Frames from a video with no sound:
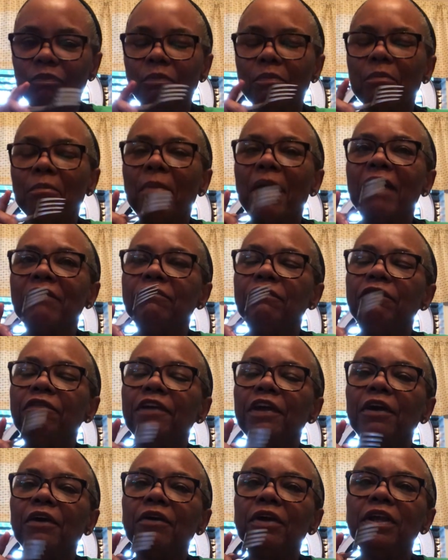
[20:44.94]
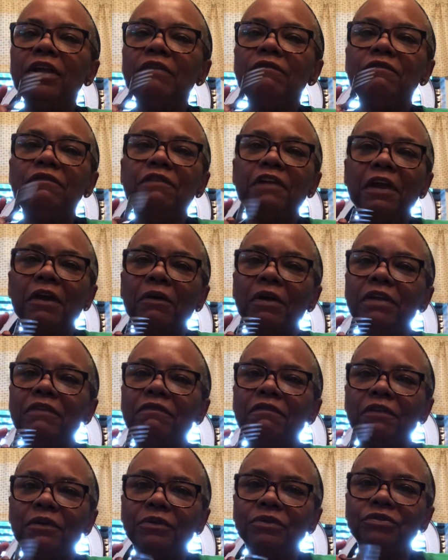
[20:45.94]
my very, very
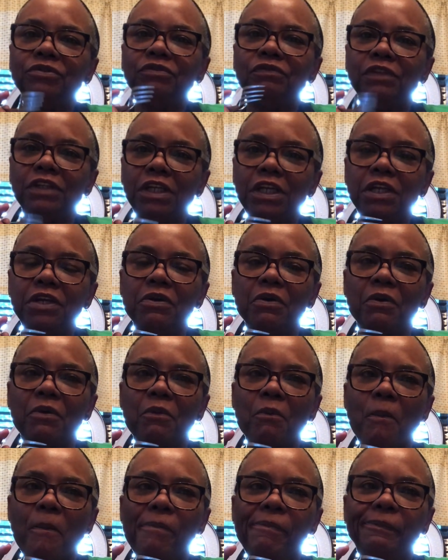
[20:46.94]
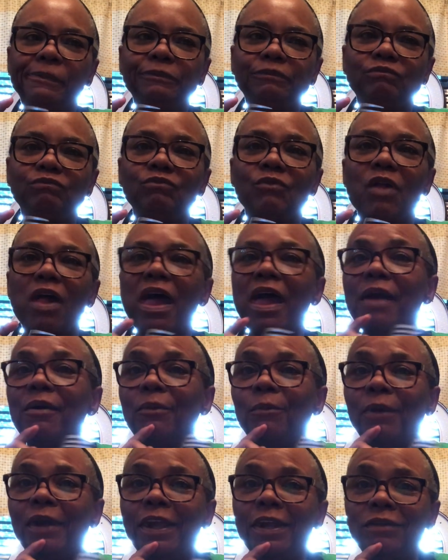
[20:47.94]
first video, I
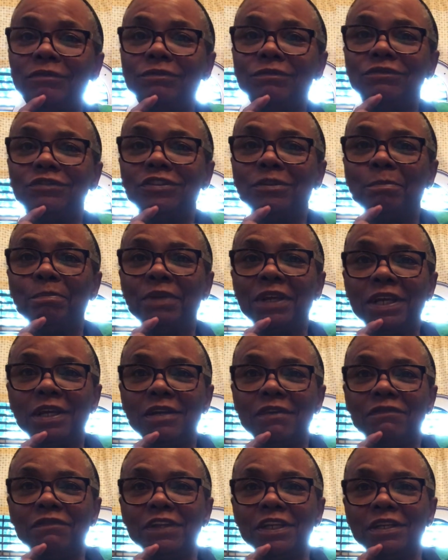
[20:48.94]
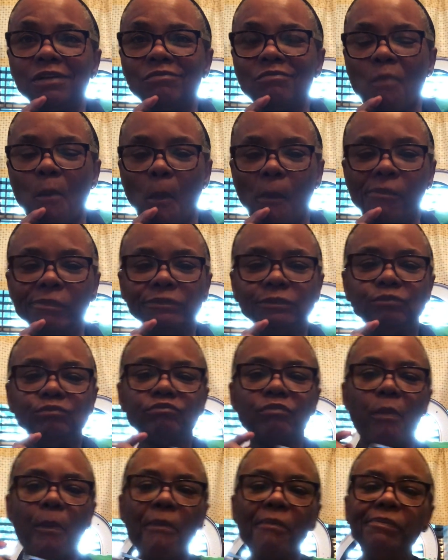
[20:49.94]
ate some pig feet.
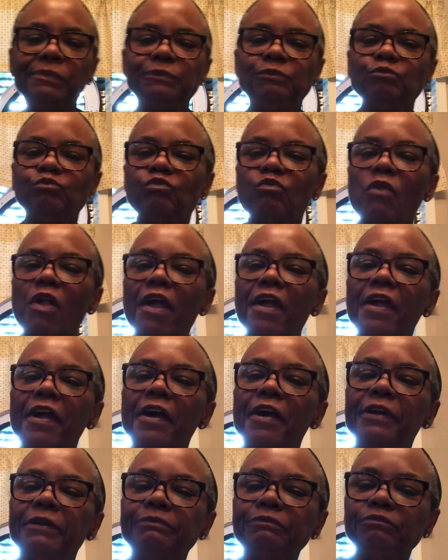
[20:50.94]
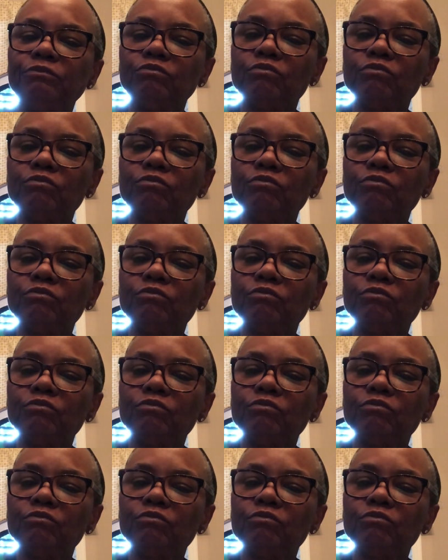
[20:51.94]
And